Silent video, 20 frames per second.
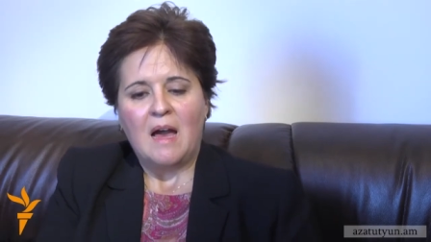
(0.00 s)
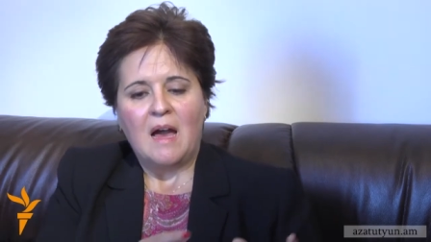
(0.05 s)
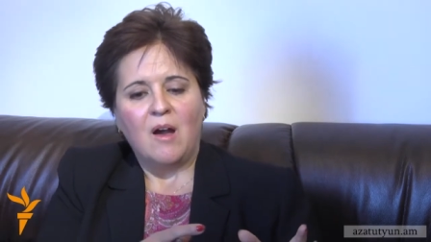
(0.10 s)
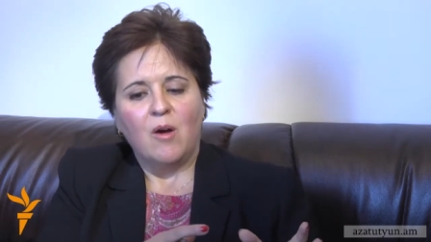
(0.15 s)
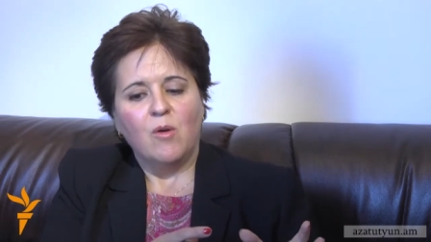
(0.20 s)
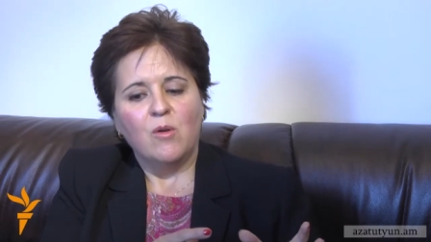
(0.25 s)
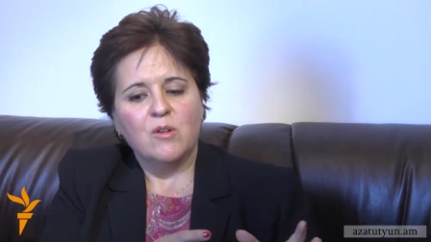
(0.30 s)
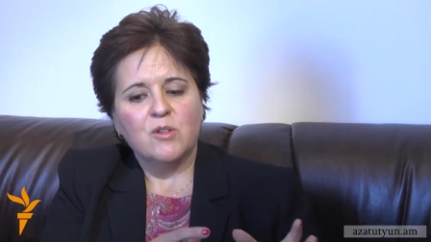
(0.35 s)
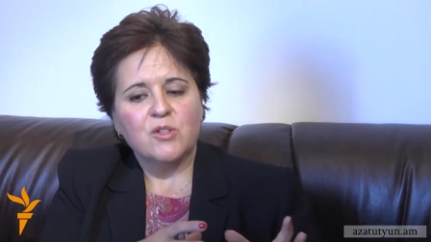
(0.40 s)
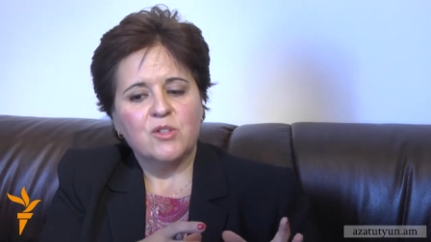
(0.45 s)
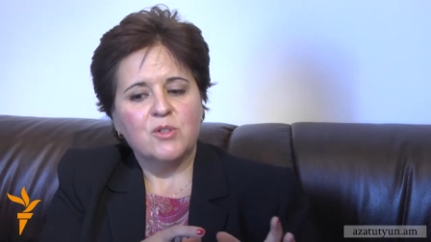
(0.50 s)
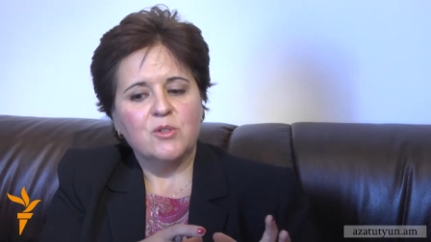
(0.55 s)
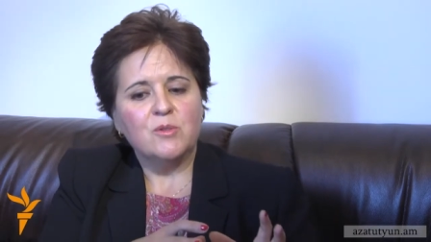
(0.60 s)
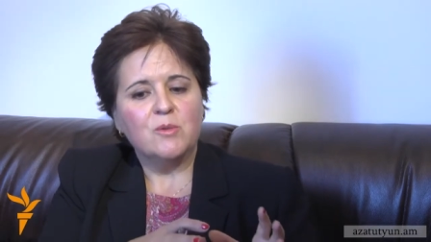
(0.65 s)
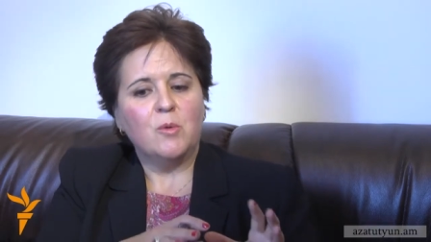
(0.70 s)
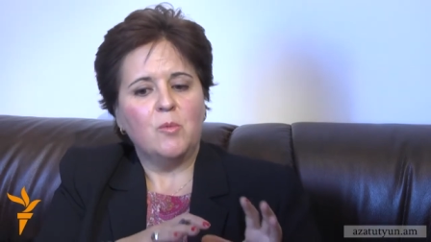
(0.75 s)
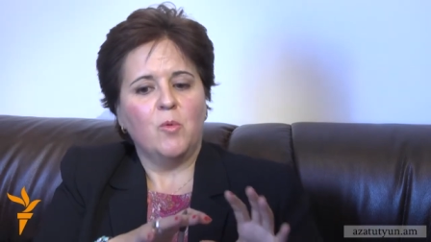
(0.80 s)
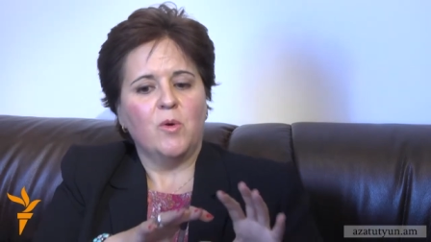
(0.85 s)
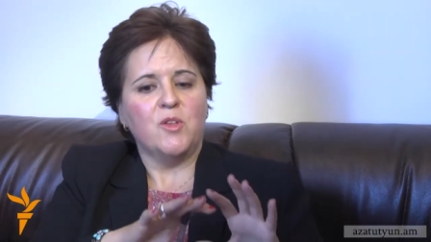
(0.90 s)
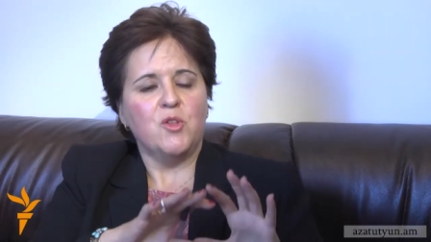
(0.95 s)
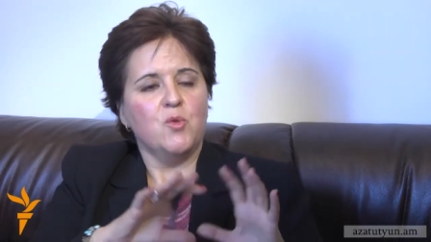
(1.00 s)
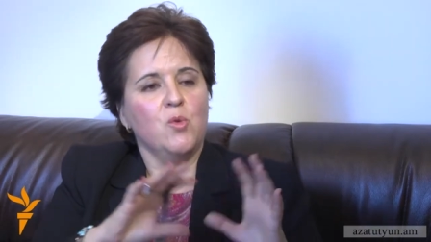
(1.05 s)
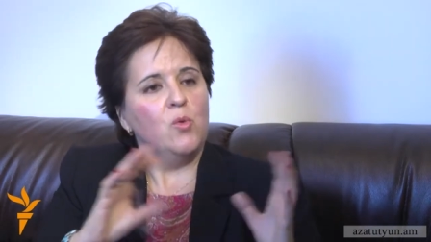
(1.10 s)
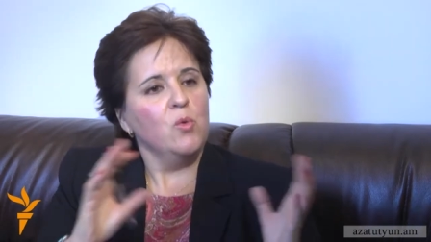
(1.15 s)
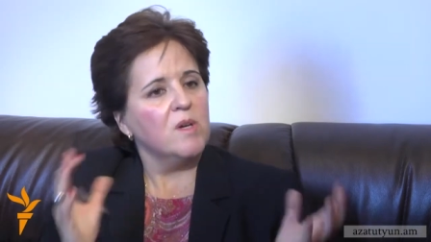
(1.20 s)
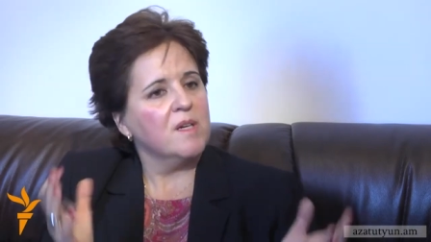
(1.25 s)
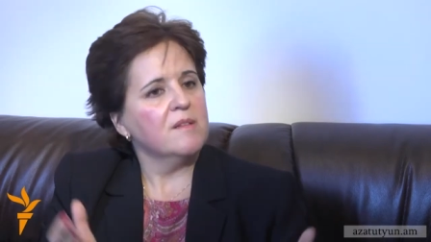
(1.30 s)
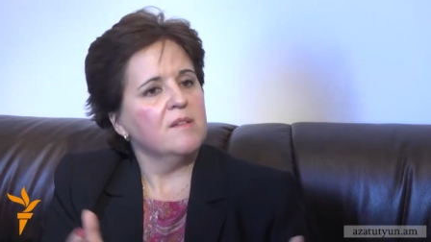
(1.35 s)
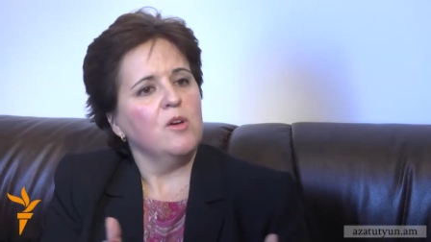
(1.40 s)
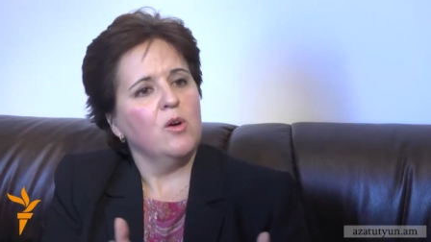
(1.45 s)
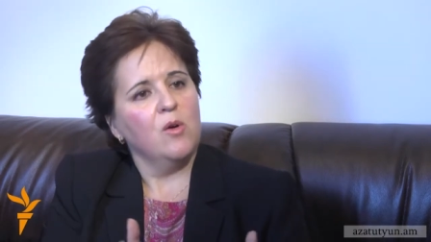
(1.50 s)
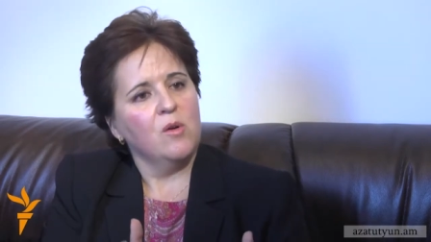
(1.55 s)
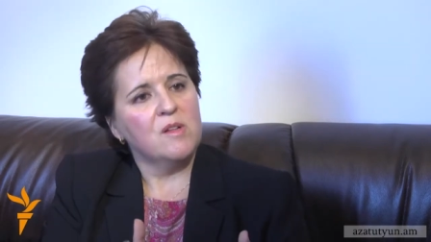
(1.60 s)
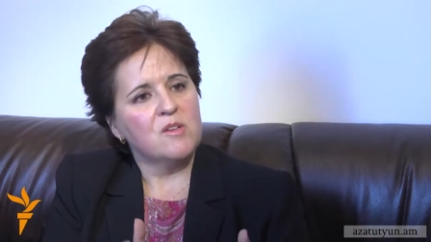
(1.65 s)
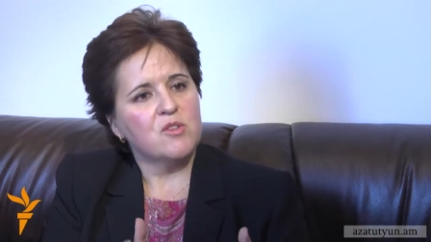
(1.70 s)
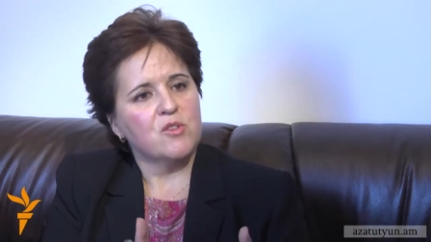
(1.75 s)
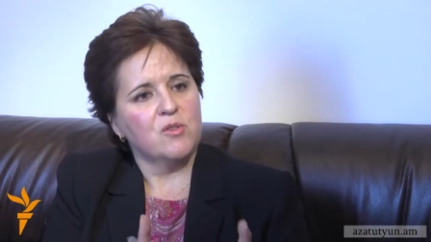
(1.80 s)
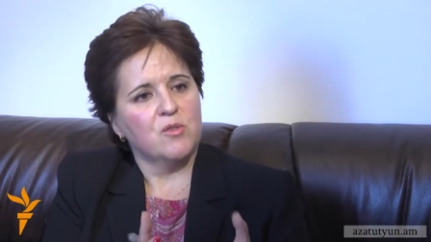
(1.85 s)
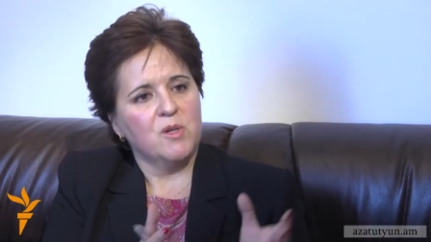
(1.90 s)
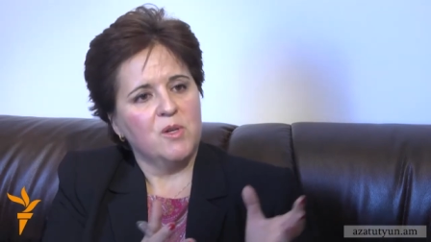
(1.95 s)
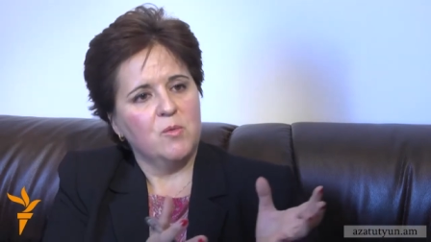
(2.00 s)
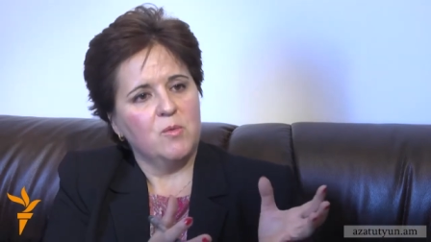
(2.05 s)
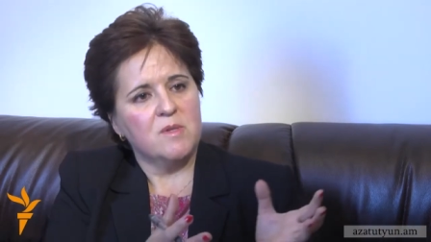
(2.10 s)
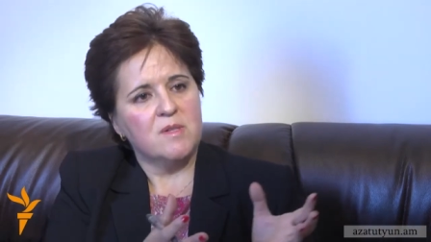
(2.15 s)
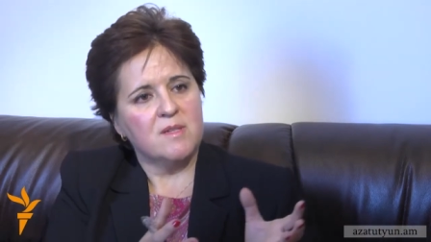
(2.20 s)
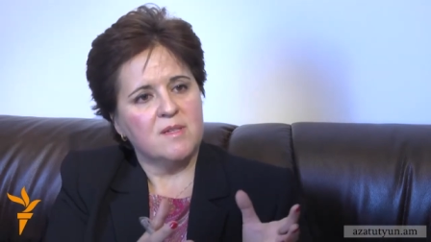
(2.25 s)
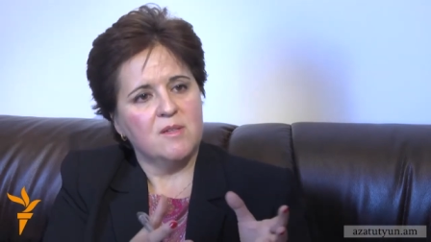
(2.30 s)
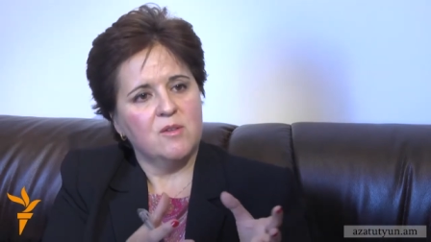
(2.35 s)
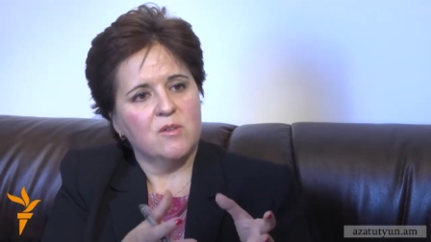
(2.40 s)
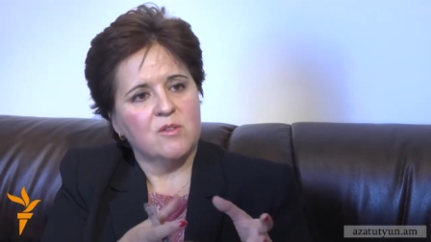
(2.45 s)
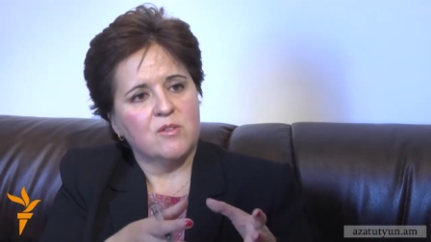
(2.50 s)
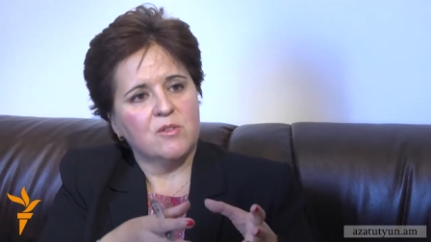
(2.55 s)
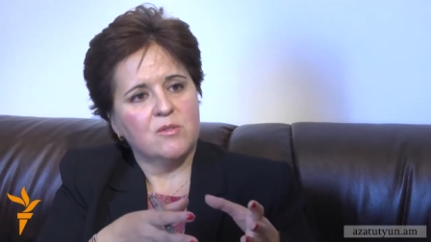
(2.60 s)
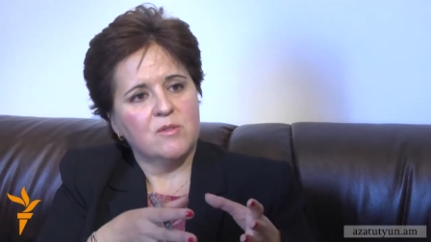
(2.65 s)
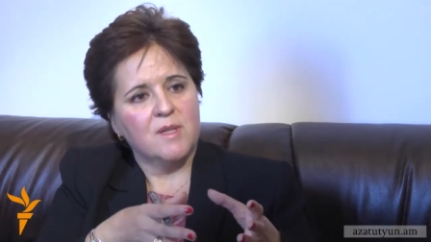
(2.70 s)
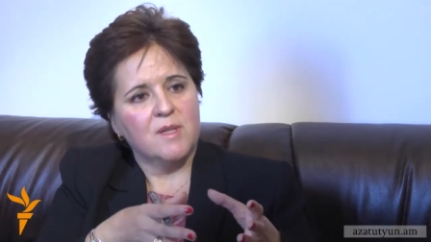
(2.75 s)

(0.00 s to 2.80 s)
And also, when you look at the whole story, we see also